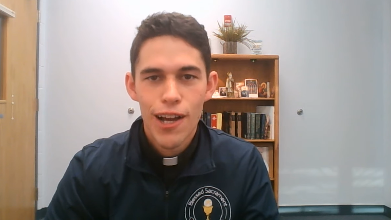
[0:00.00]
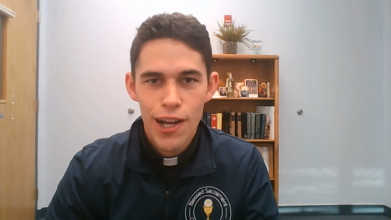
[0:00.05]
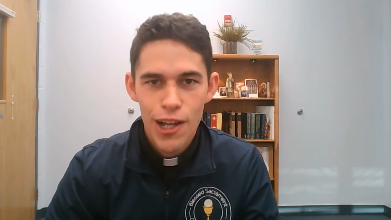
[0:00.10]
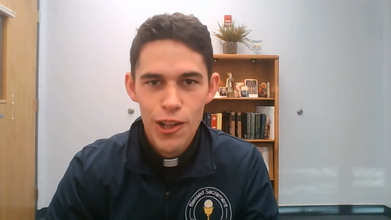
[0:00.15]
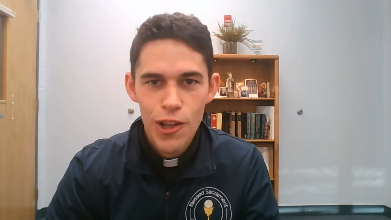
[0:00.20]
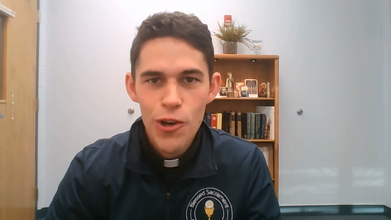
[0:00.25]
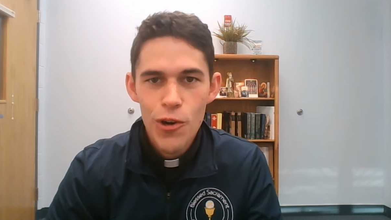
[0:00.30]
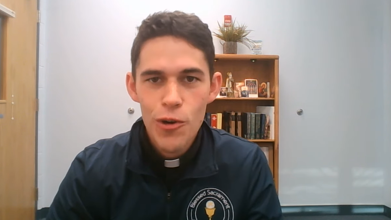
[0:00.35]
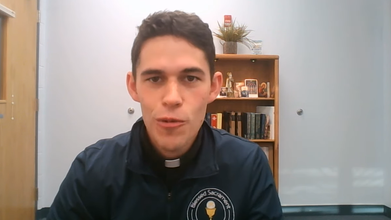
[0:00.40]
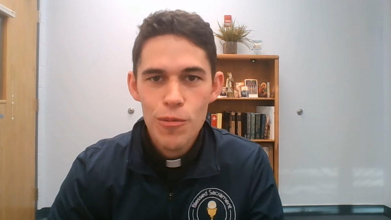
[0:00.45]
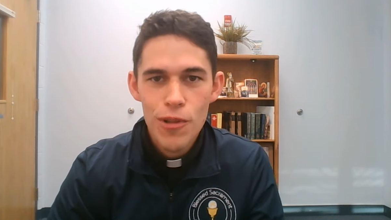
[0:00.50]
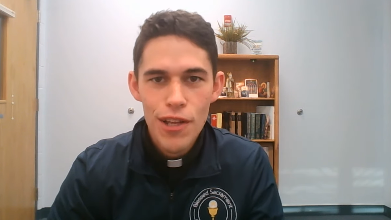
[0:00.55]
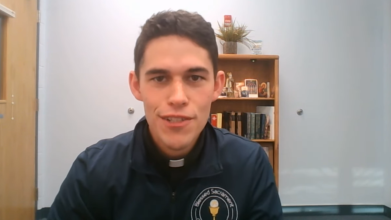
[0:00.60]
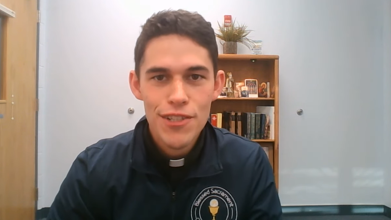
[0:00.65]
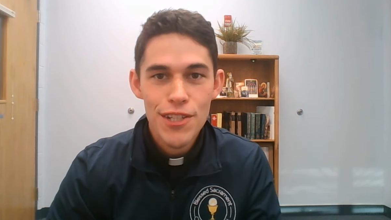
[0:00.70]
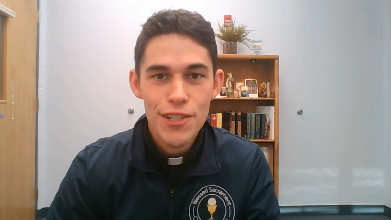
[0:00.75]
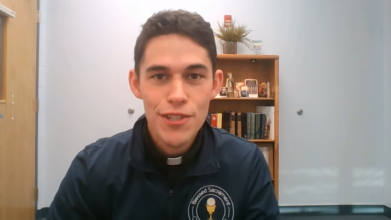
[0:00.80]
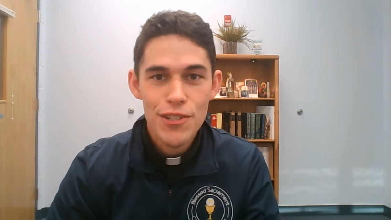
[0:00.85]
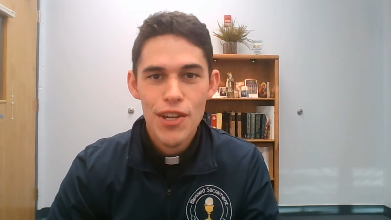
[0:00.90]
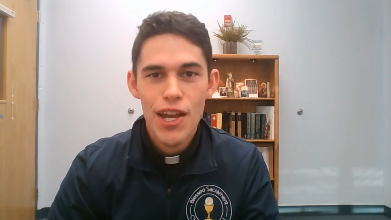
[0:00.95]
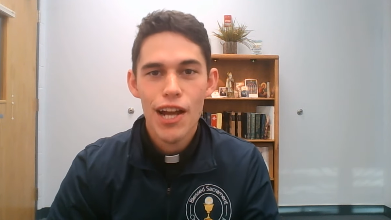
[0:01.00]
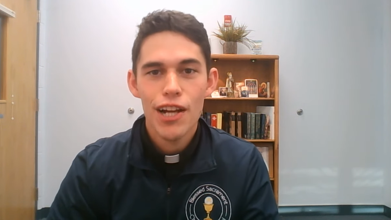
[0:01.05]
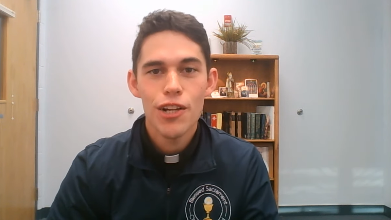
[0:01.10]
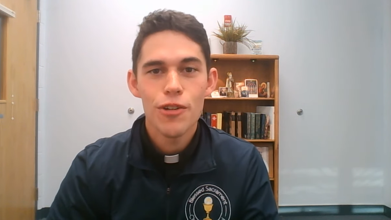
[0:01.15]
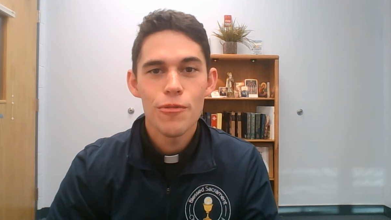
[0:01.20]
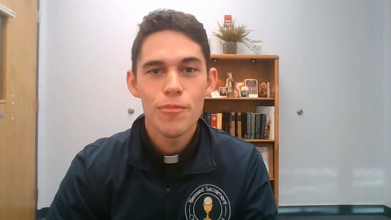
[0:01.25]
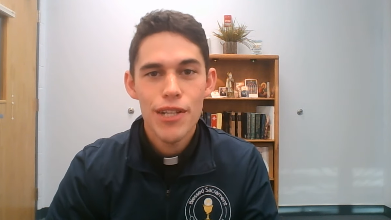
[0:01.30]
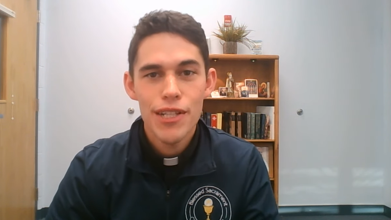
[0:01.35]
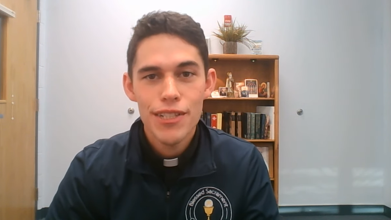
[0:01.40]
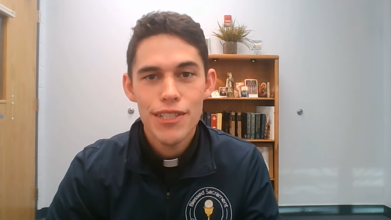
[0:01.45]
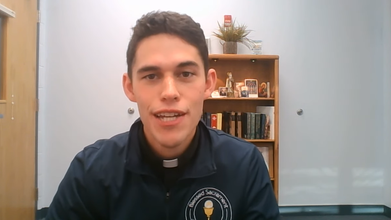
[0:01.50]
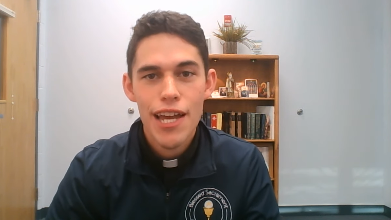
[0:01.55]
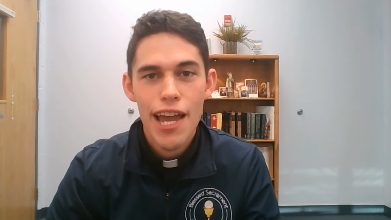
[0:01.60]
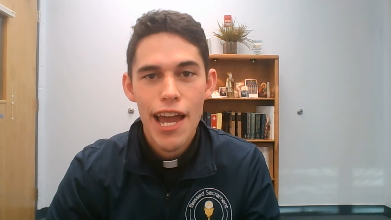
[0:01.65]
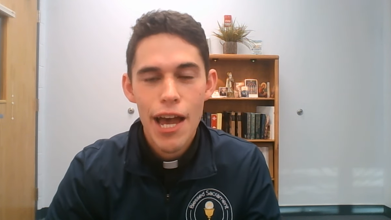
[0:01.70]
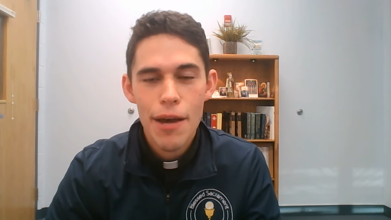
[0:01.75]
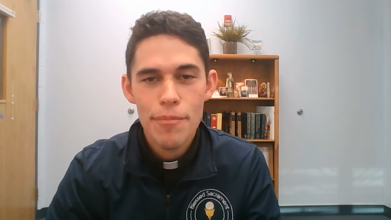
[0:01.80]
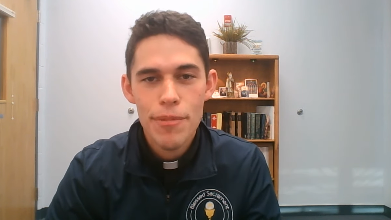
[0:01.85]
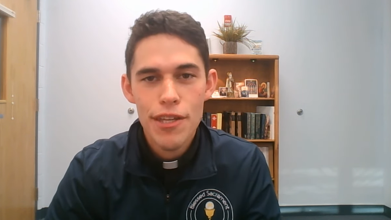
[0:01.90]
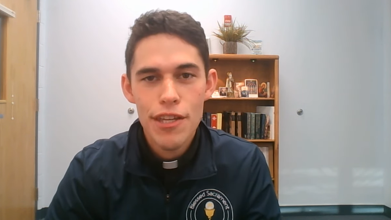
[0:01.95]
Hello, Blessed Sacrament.
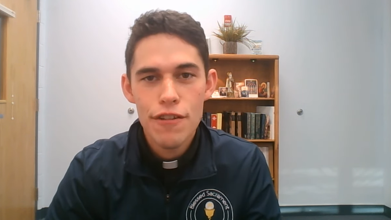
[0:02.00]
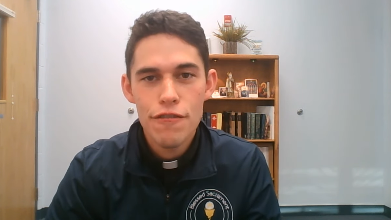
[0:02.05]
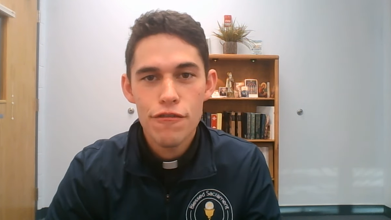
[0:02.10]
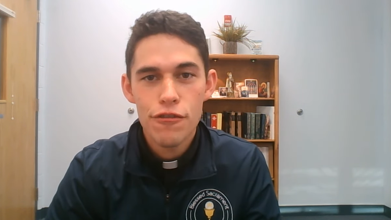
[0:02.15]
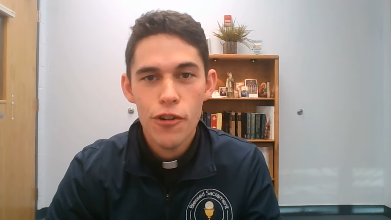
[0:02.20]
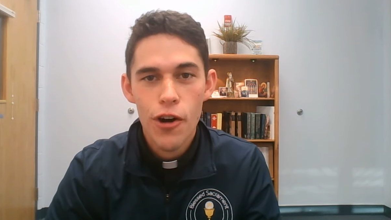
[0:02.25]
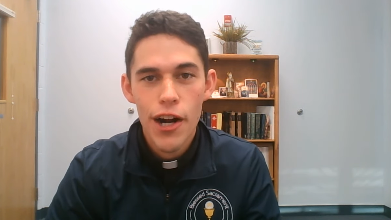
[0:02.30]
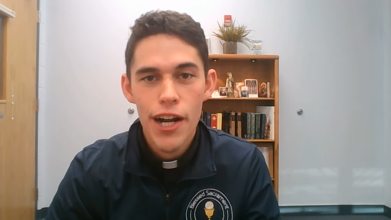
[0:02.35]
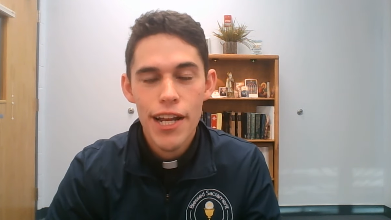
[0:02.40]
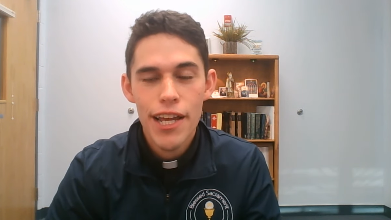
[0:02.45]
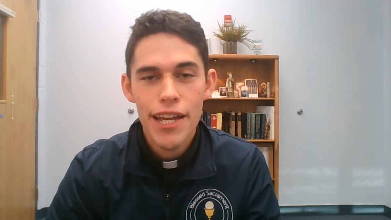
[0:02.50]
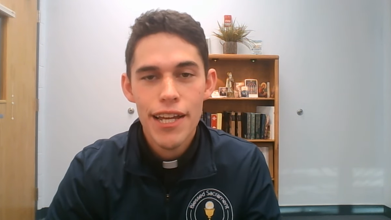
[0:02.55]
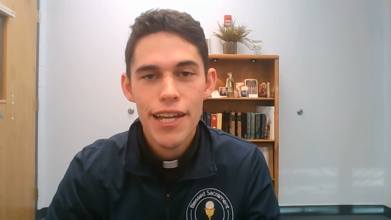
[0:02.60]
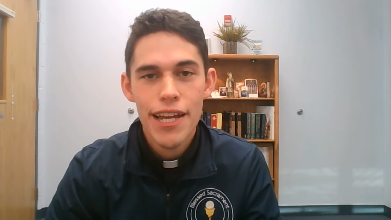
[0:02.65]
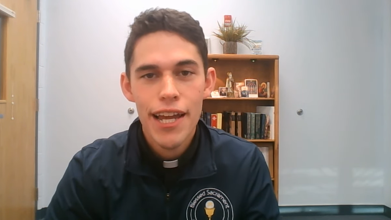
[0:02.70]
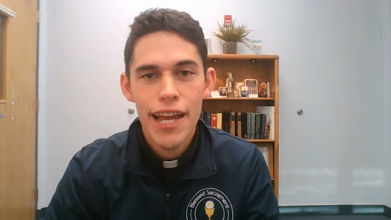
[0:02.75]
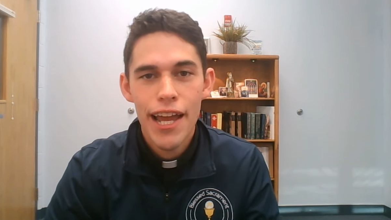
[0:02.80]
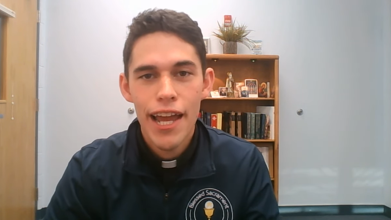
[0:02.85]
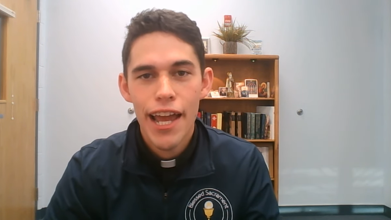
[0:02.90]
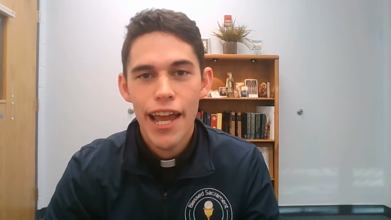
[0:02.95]
Happy Friday,